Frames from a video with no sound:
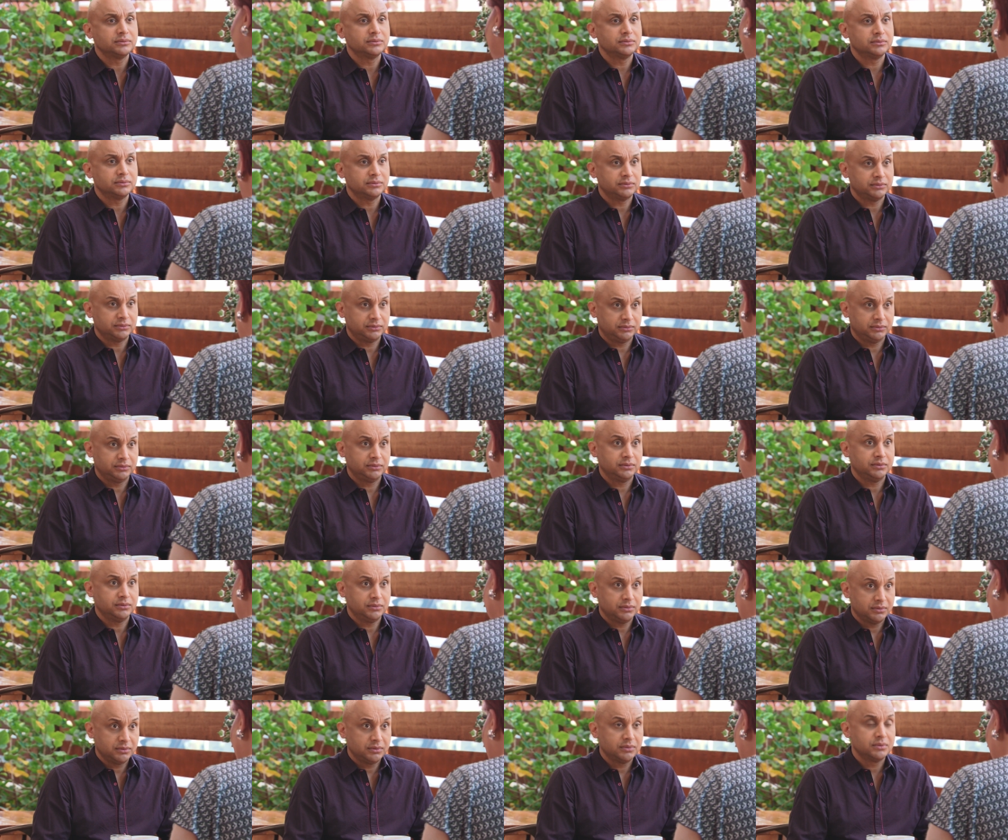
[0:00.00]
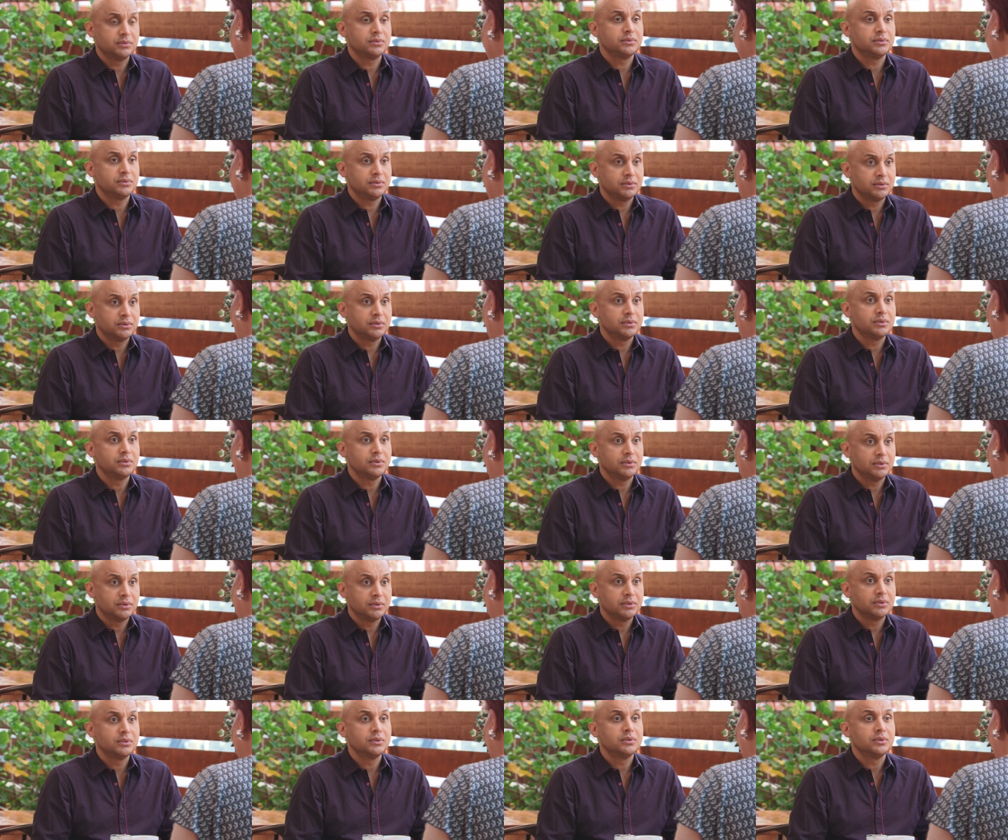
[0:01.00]
uh, you know, I had some surgery
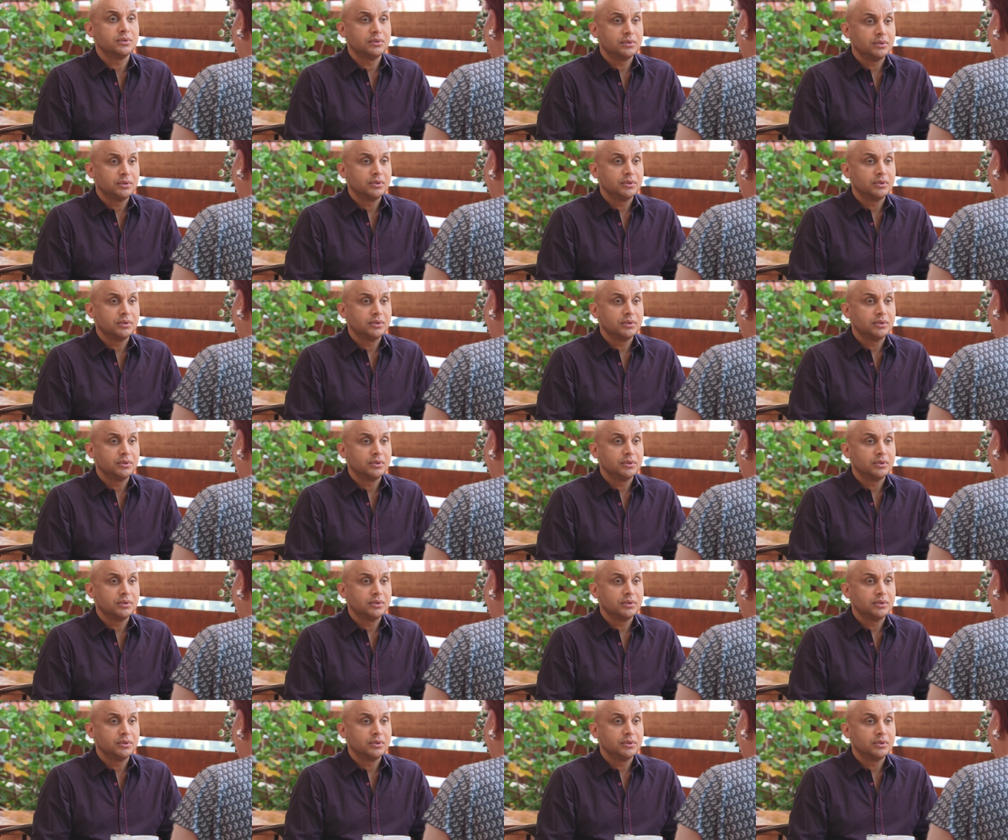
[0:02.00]
last